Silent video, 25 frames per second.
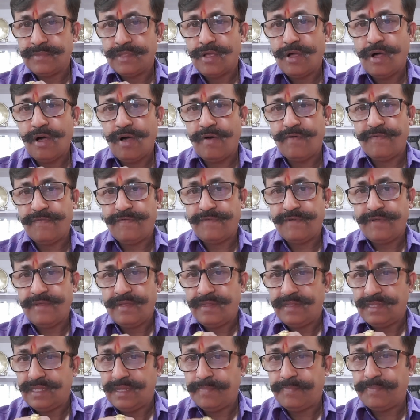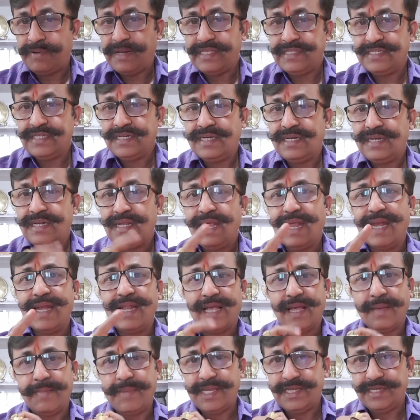of the present and
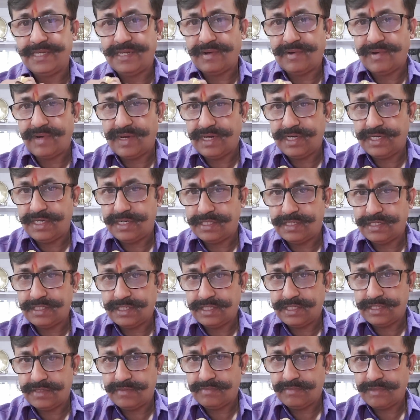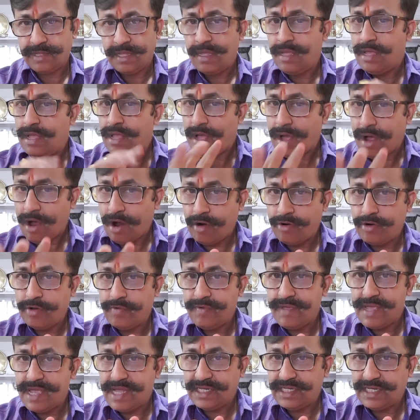coming generations. How do
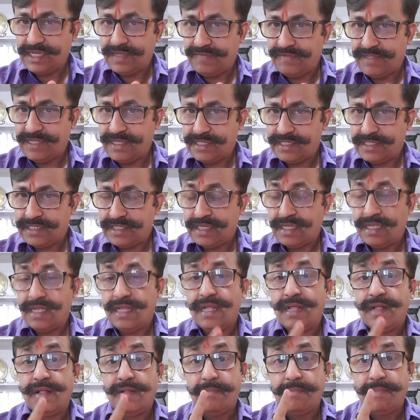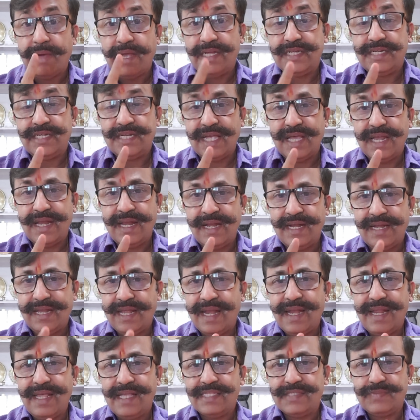we achieve this? By sharing
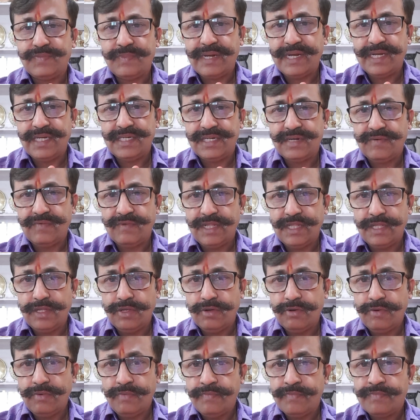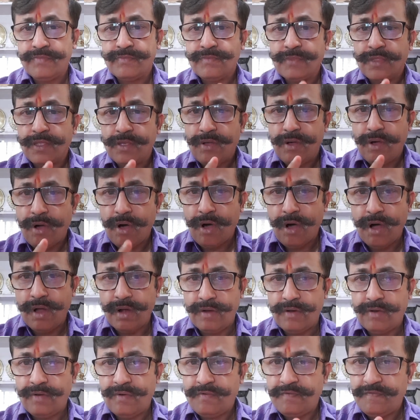daily inspiration with you
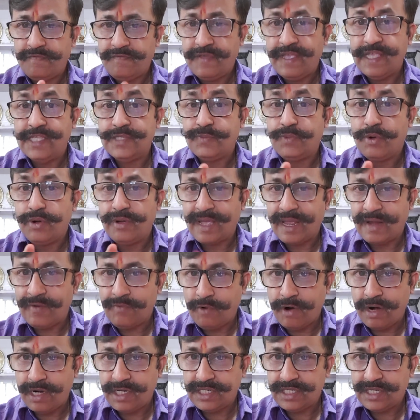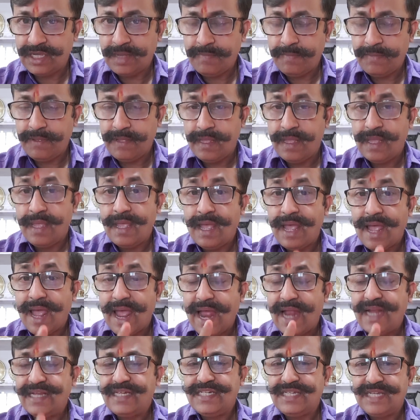on Facebook and WhatsApp
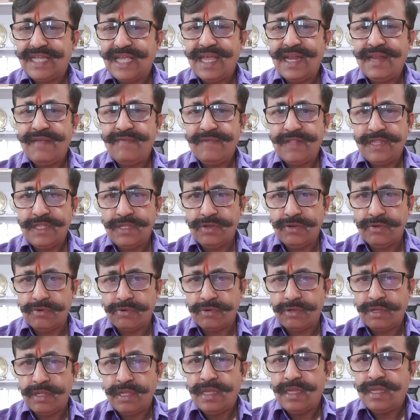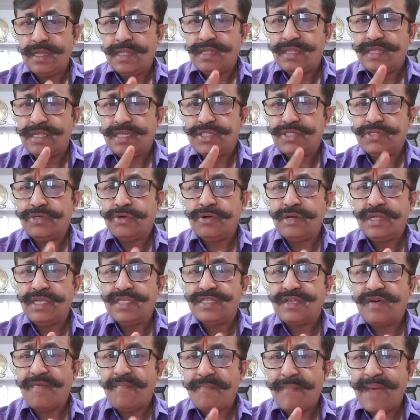and sharing with you the stories
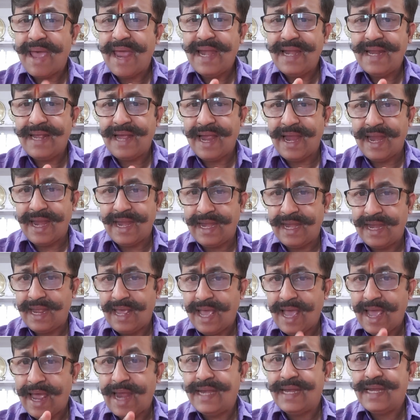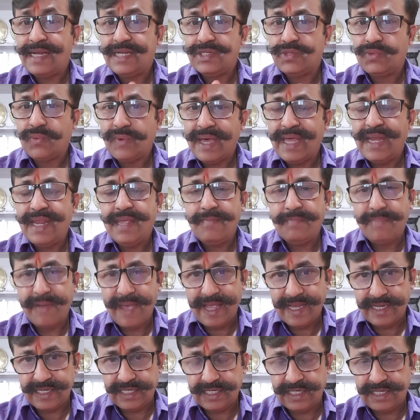of mankind at its very
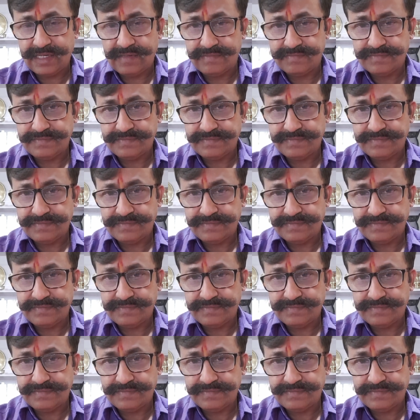best